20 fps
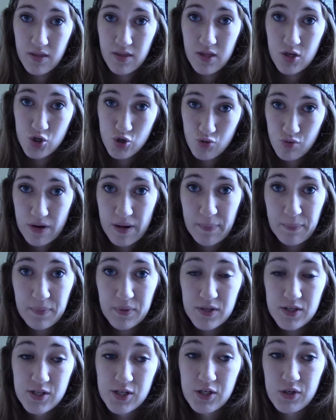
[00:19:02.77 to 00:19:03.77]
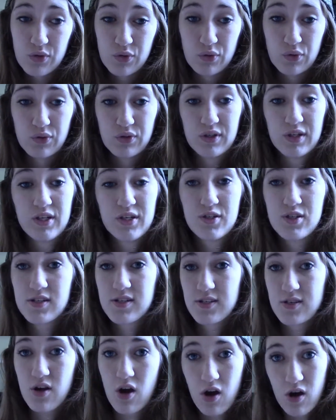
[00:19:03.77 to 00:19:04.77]
the trip to
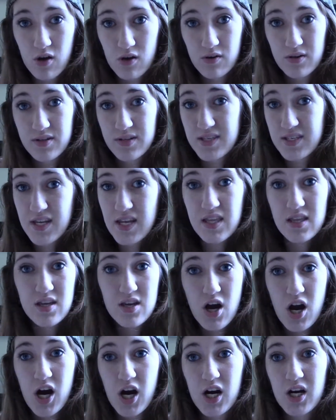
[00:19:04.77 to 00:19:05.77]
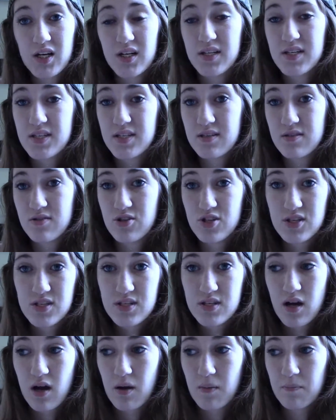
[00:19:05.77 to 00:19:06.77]
just go and see the yarn and
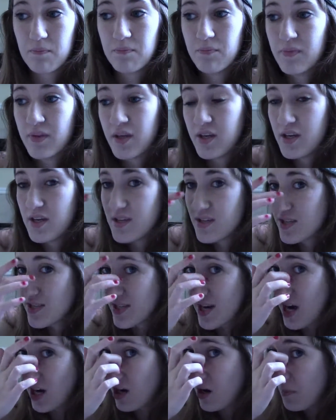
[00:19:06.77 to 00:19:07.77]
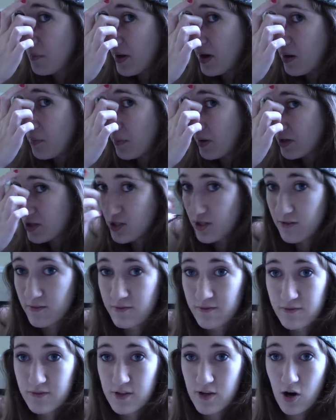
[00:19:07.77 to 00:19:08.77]
just stock up on a bunch
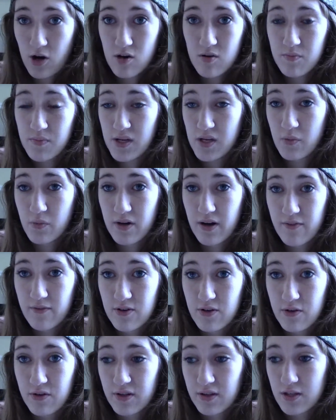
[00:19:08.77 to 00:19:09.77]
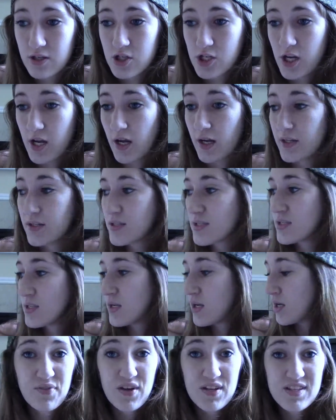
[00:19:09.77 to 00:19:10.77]
of YarnBee whenever you get the chance.
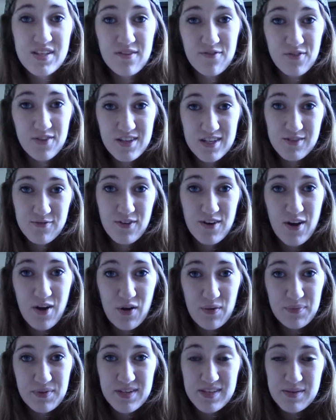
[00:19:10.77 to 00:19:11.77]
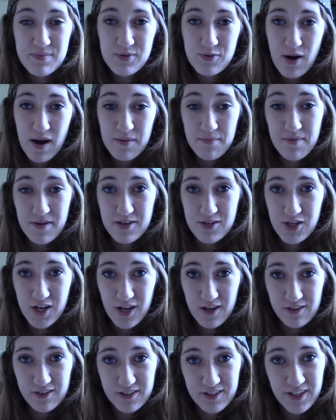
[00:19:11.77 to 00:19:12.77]
That's it for this video. Please subscribe to my
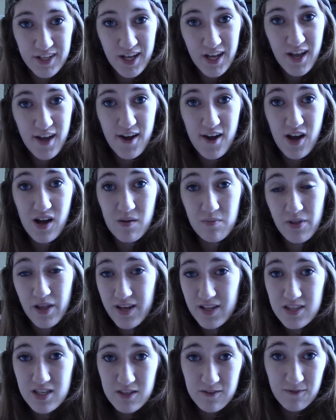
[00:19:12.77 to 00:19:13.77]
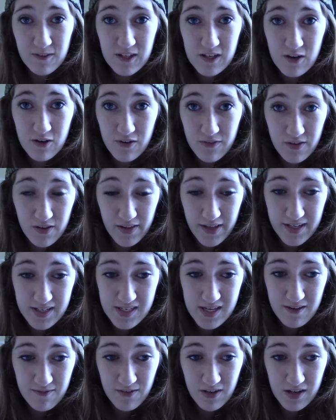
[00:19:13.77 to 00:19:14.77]
channel. Like this video if you like
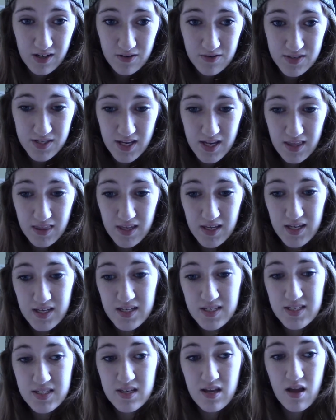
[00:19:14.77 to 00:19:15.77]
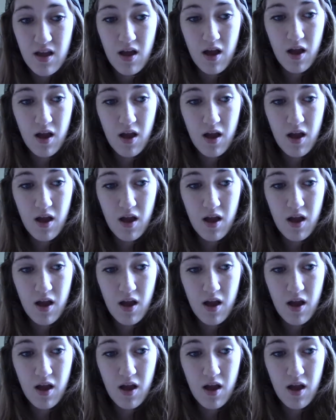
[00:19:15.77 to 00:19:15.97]
seeing videos like this.